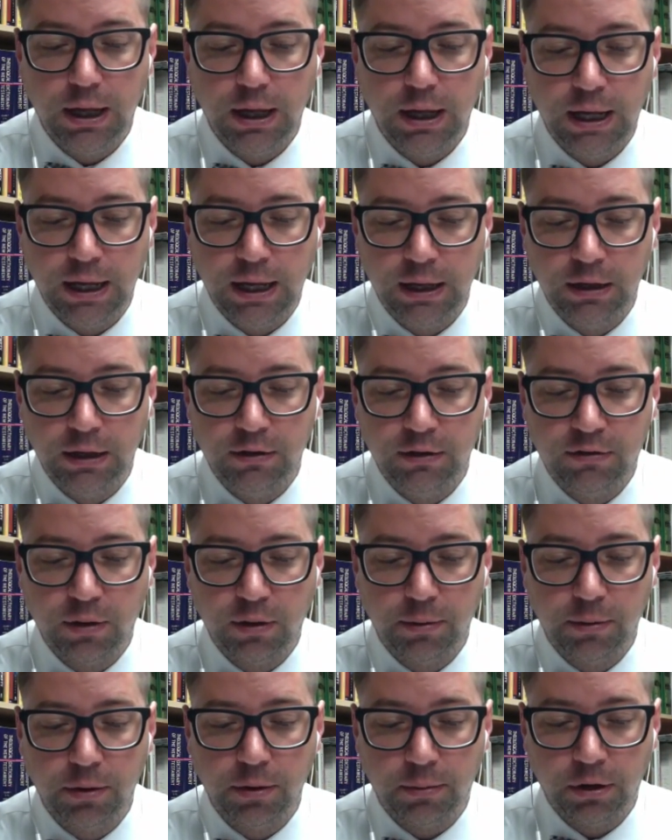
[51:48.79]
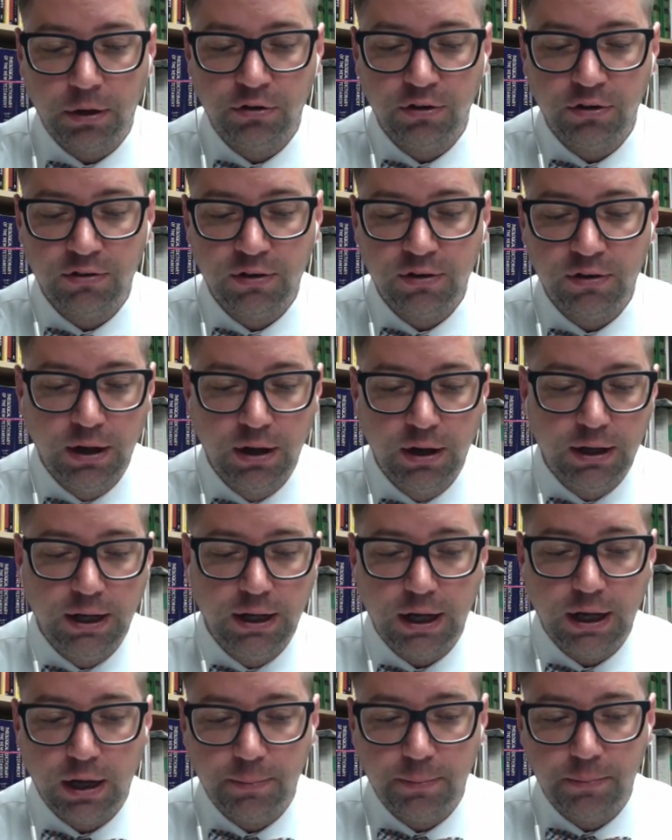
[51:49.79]
And some of them are just
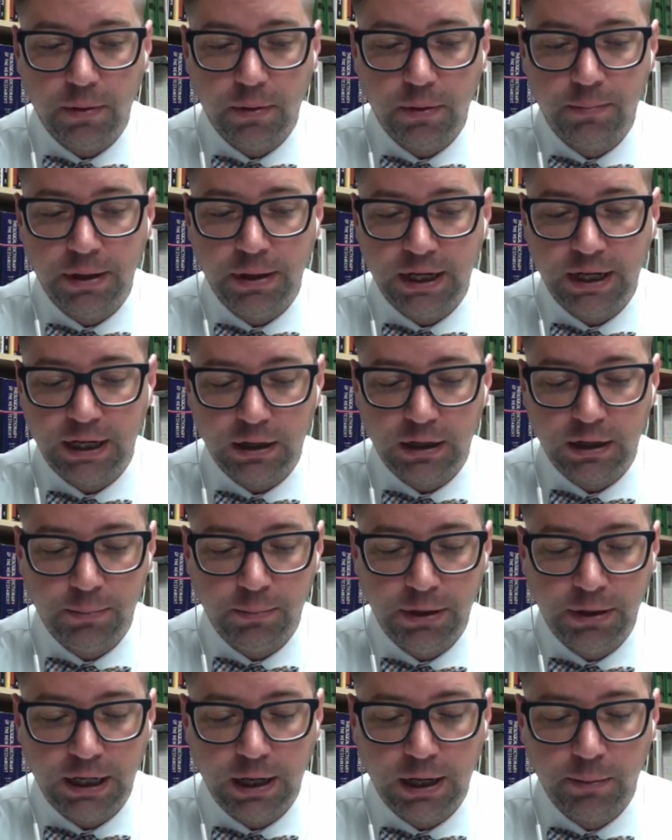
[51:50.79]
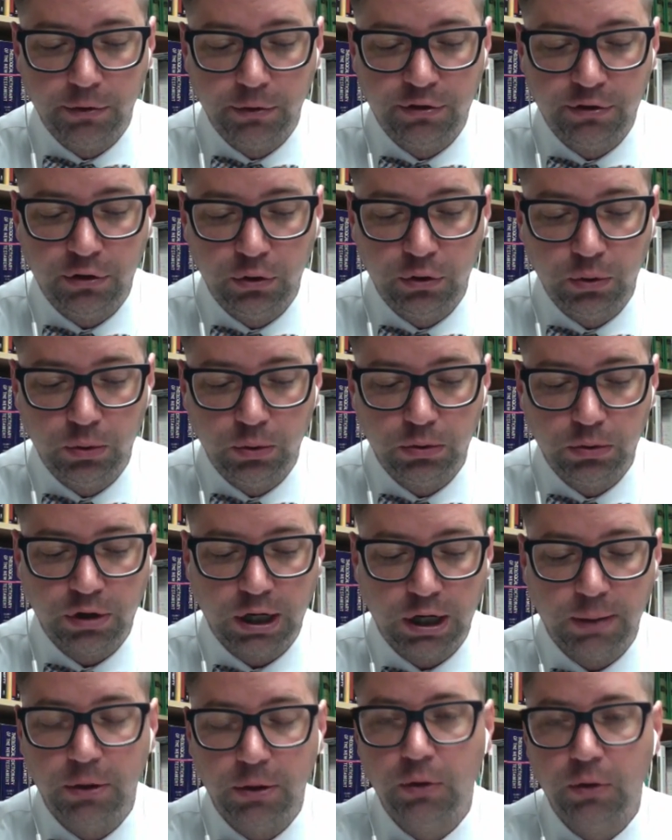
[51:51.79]
being able to
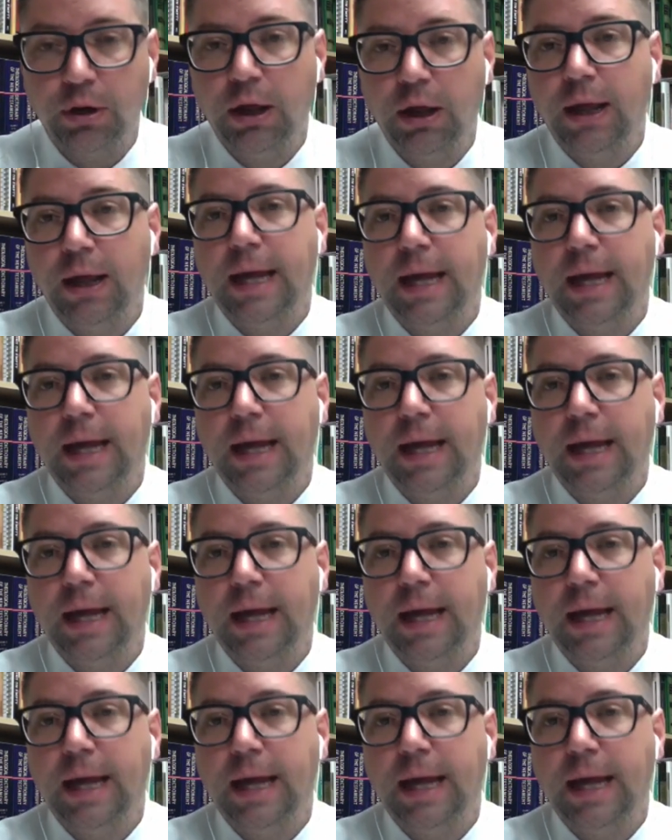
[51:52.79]
talk about